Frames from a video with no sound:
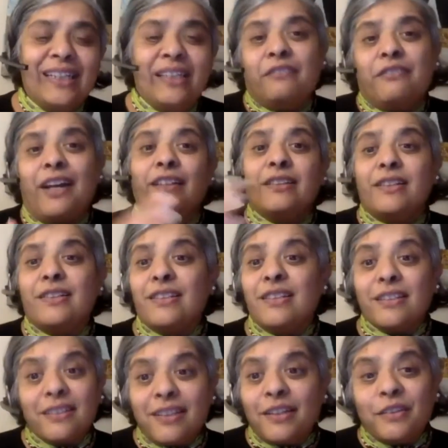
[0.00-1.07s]
In fact,
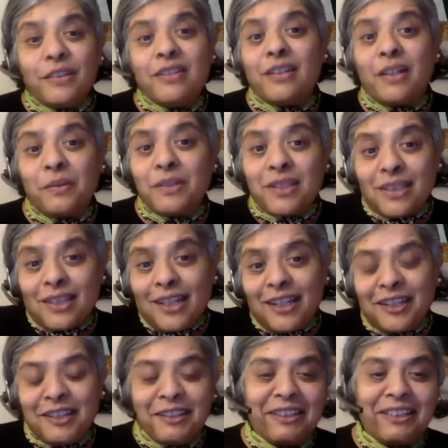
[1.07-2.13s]
there is, I would
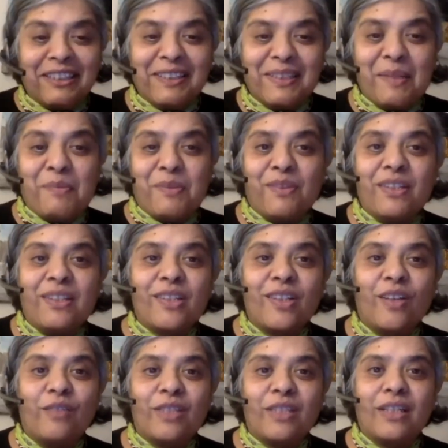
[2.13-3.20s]
say, in terms of this
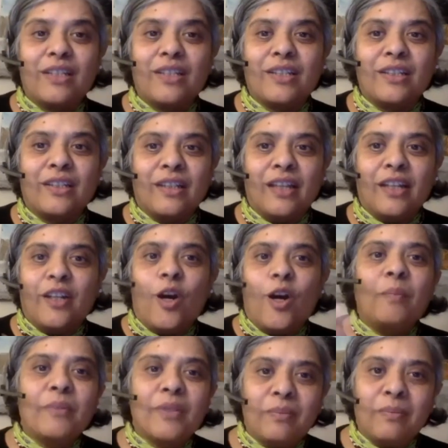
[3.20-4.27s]
conversation, an
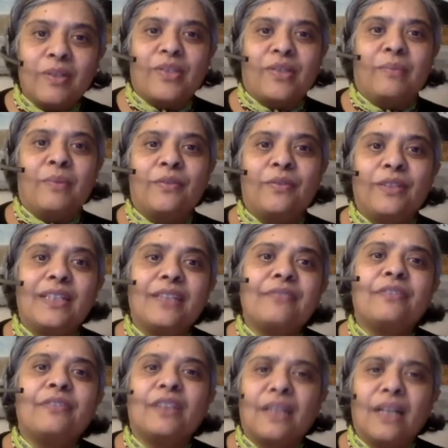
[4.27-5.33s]
optimism of a
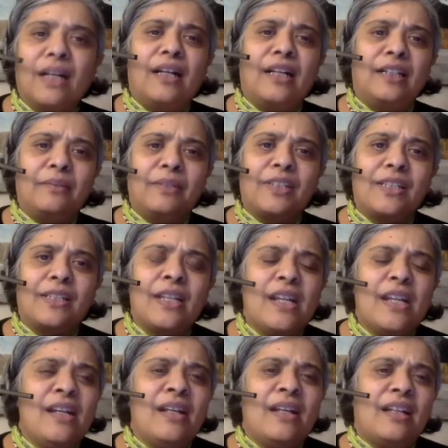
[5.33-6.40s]
different kind, which is
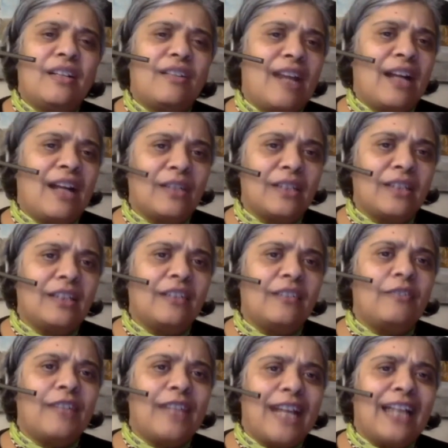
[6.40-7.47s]
grounded in a
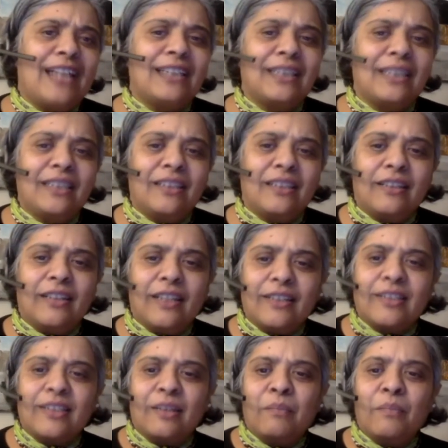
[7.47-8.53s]
reality that at
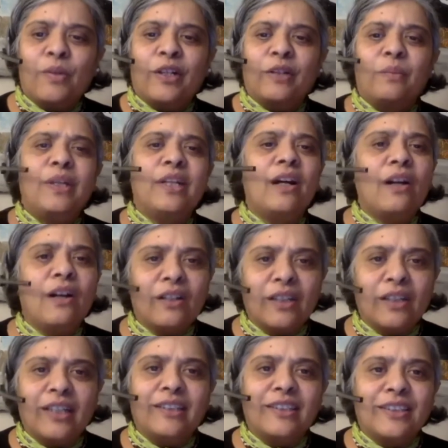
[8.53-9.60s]
some point we are
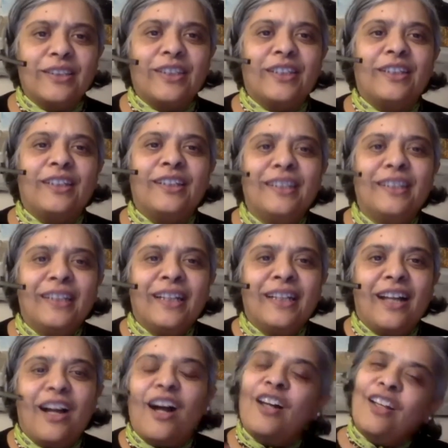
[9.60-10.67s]
going to,
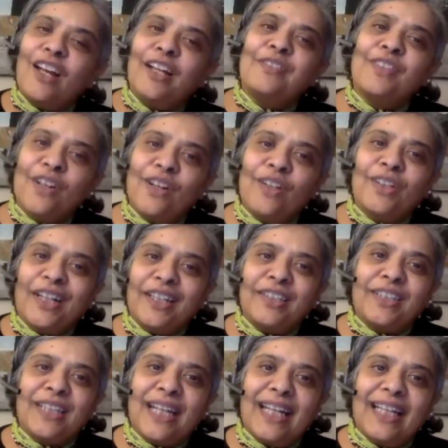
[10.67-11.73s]
our lives are going
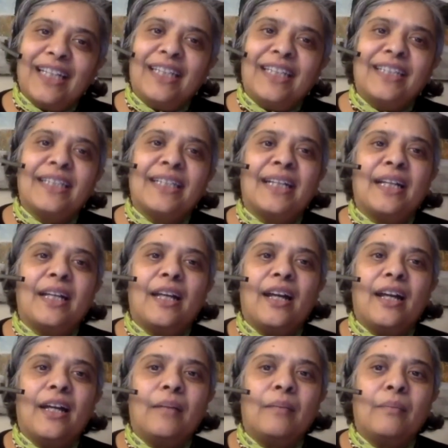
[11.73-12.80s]
to end.
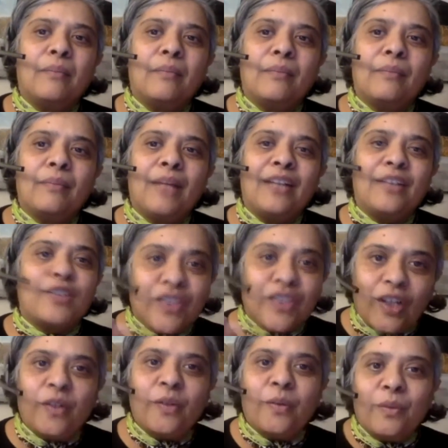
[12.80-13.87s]
And
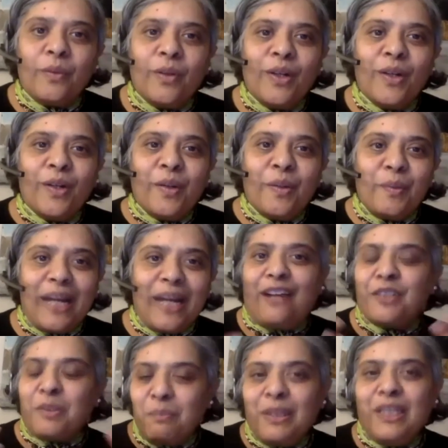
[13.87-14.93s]
so we
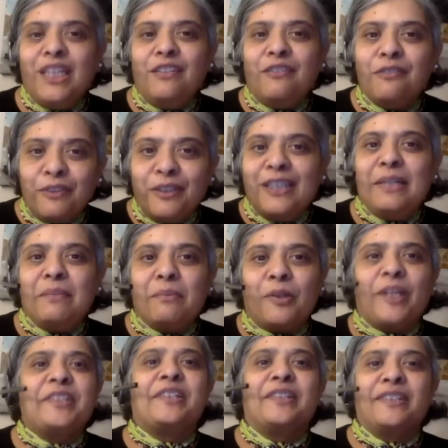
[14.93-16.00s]
have to be fully
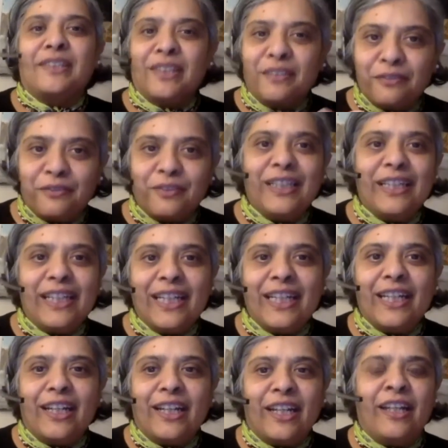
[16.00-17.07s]
present and fully
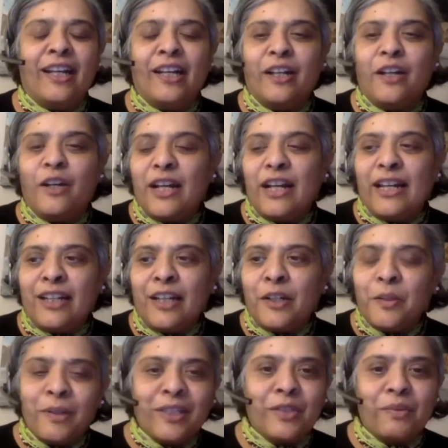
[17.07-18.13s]
here. And I
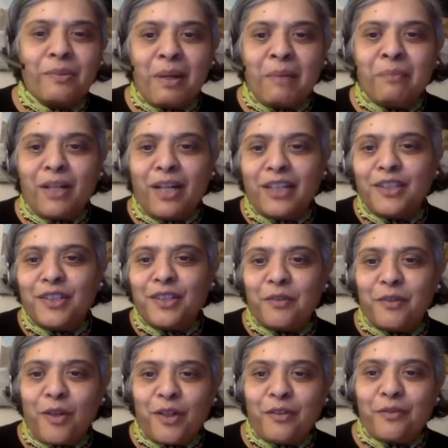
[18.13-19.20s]
always remember
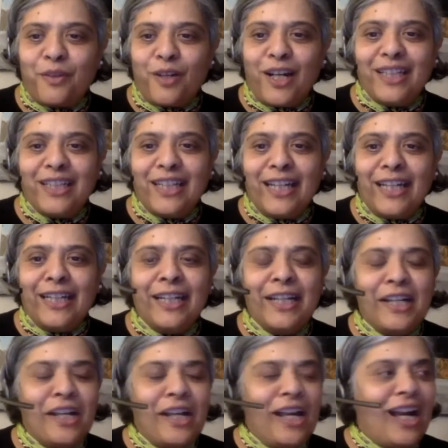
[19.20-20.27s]
on a Friday,
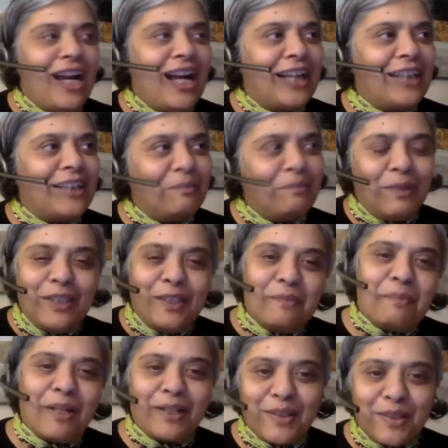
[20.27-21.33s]
I'd be the
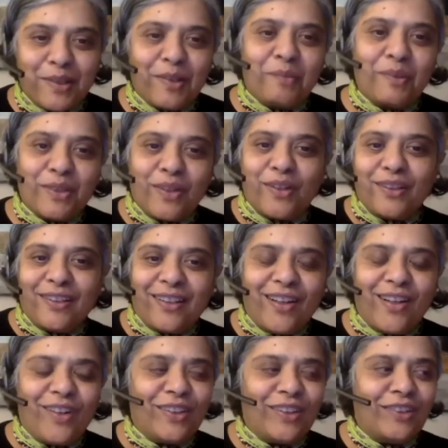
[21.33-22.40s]
person that was
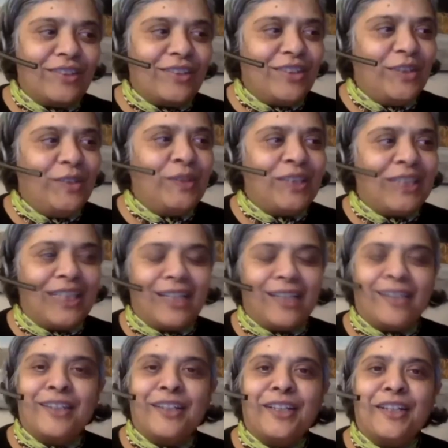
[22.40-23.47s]
on duty at
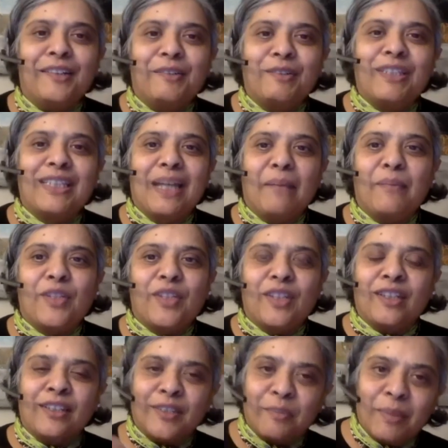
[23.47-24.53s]
the
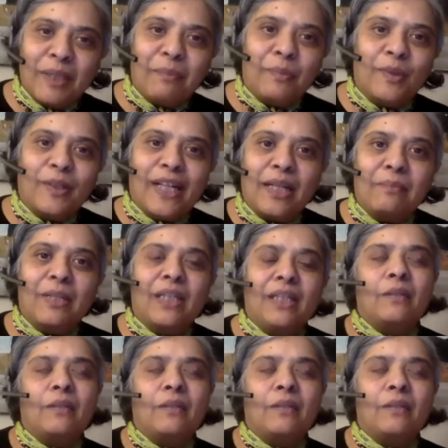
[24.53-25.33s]
reception as people came in.